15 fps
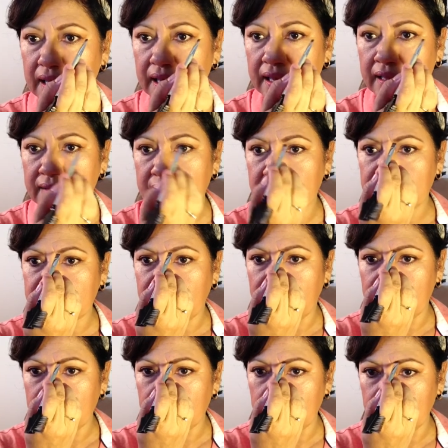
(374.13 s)
and like that.
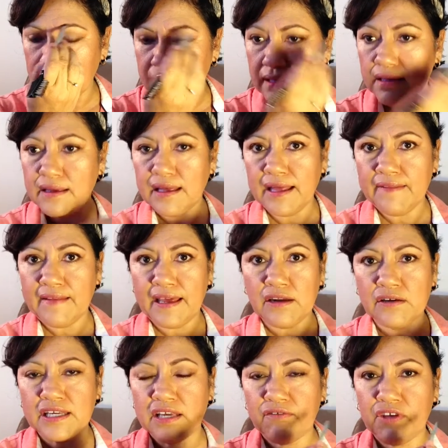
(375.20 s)
And that'll
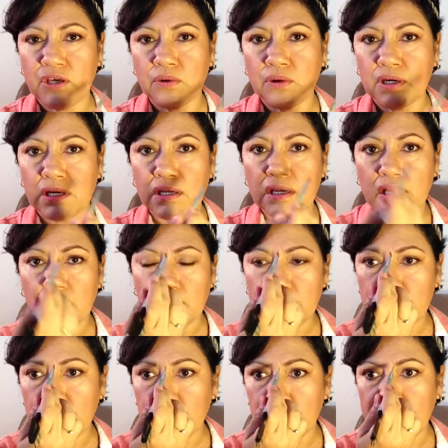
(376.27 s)
give you,
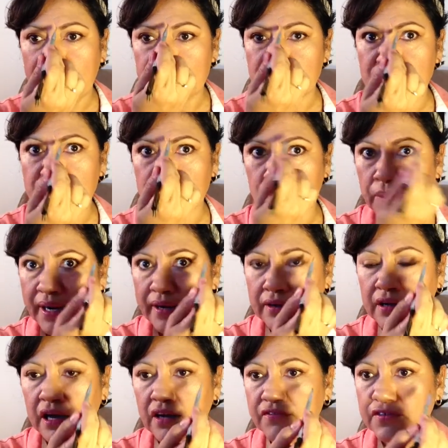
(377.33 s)
you know, that squared
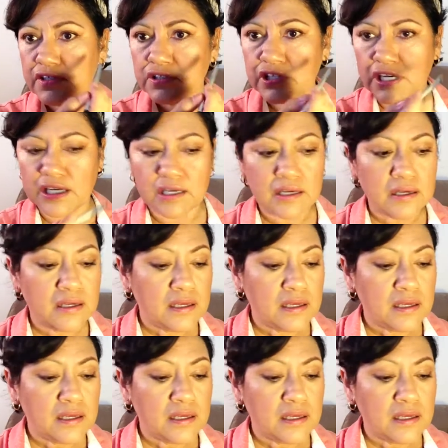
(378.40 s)
off look.